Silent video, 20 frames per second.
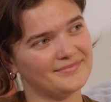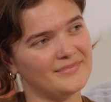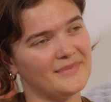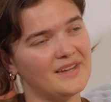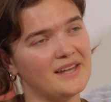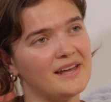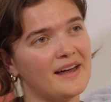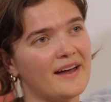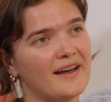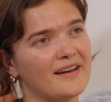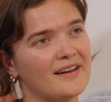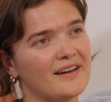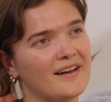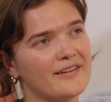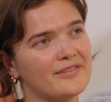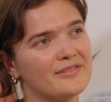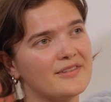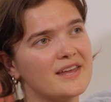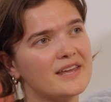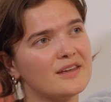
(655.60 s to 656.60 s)
Yeah,
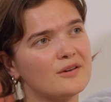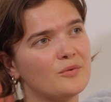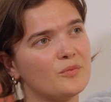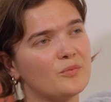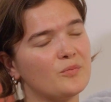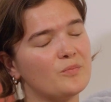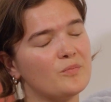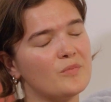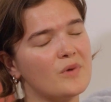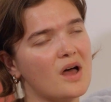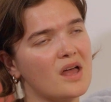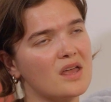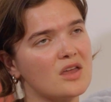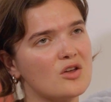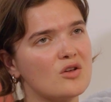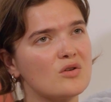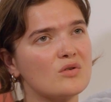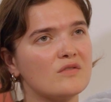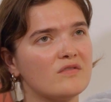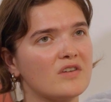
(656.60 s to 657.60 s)
I think a
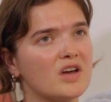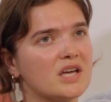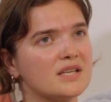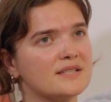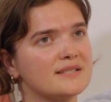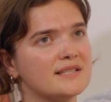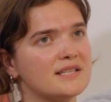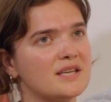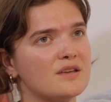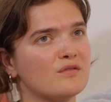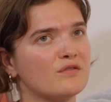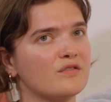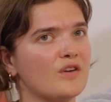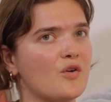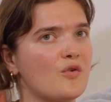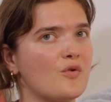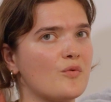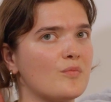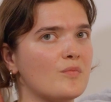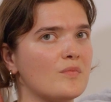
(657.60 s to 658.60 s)
university
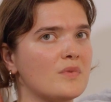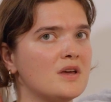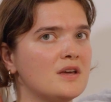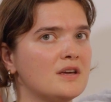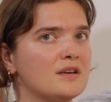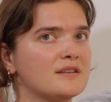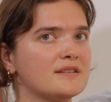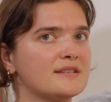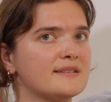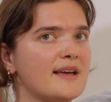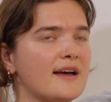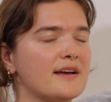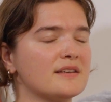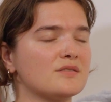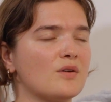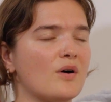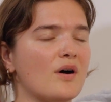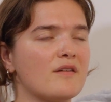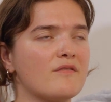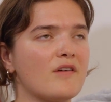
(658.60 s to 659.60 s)
film set.
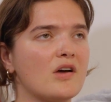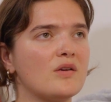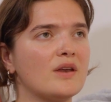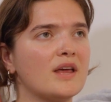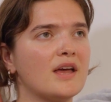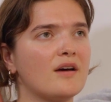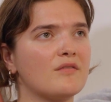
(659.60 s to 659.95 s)
So I've only